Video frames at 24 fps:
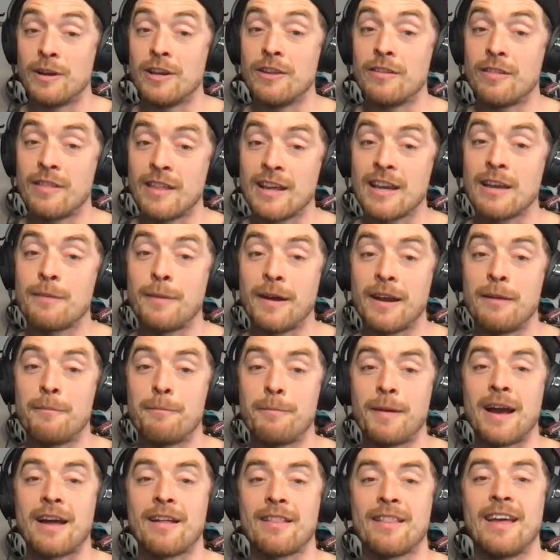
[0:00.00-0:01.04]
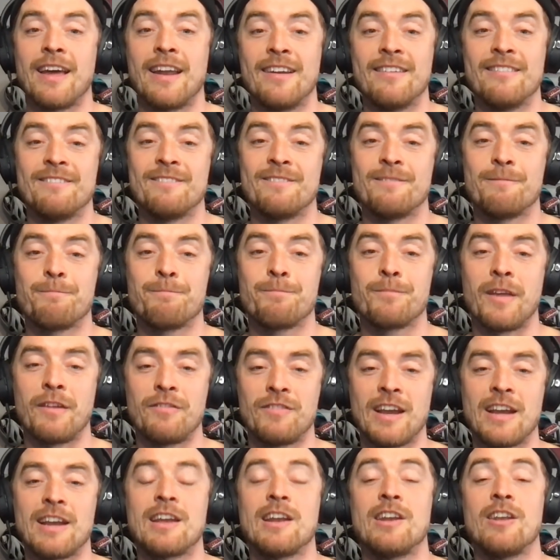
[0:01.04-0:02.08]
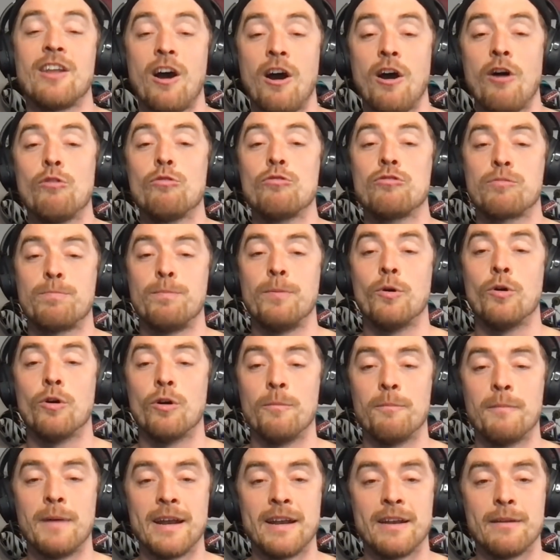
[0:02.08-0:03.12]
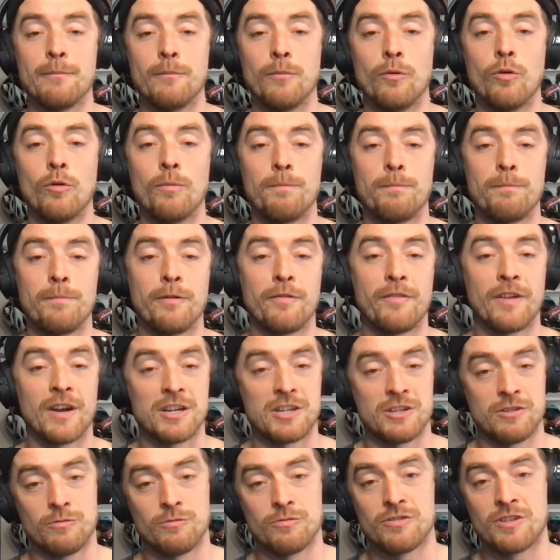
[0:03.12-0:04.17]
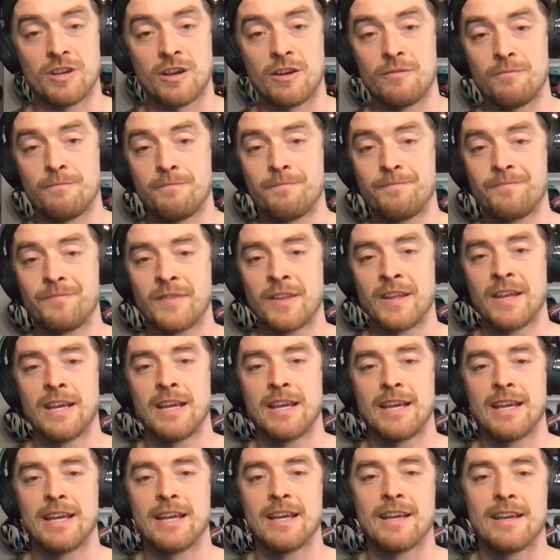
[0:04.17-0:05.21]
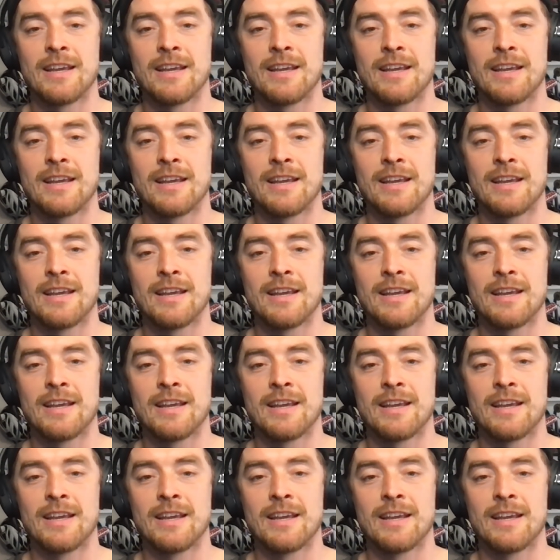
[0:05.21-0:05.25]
think about it, back then they've taken the whole sport and made it more professional. So, yeah.